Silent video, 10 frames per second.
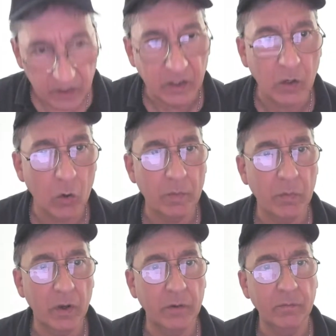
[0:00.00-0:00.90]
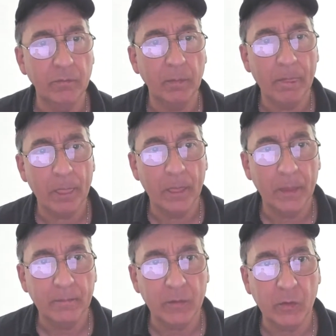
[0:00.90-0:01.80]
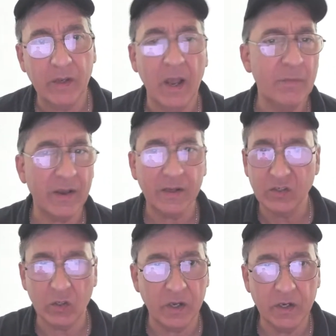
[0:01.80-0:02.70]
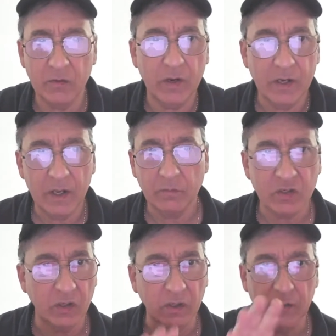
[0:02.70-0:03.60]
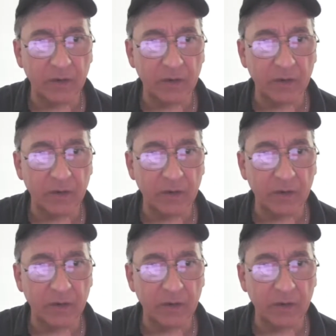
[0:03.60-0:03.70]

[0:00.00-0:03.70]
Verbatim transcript: the open button. Okay, I'm not going to sign in right now. I'm just going to leave it